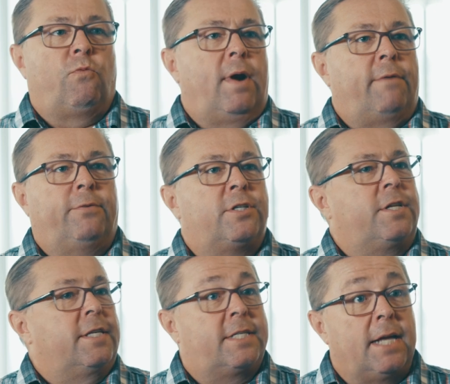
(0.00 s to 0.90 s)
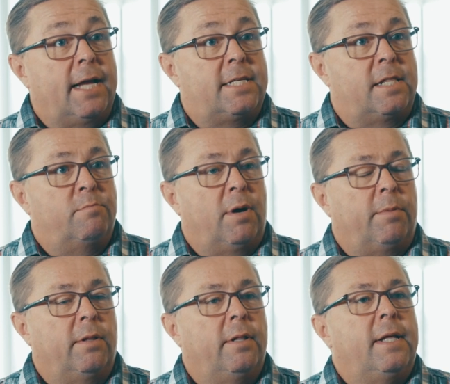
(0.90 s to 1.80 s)
reference to the size of the
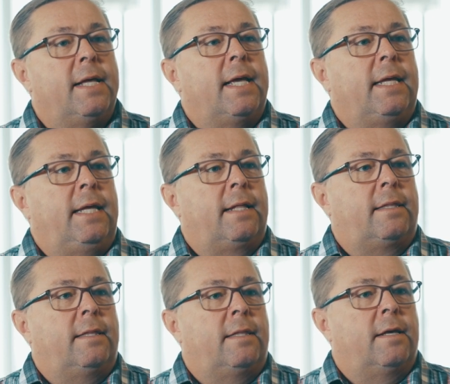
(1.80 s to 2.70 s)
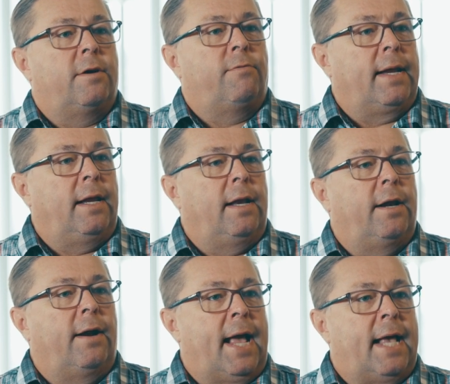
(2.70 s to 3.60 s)
bubble. Yet the
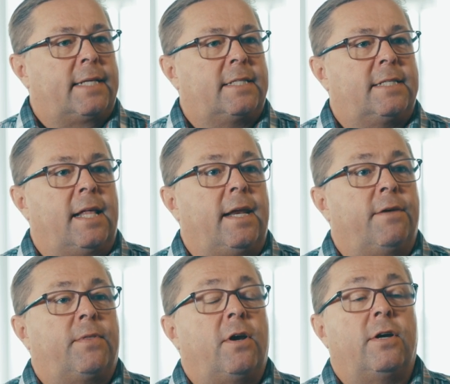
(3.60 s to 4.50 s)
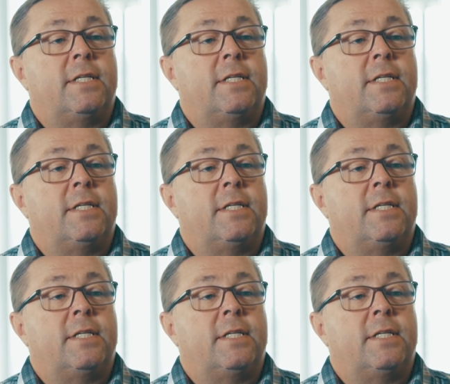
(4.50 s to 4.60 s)
regulator asks that if there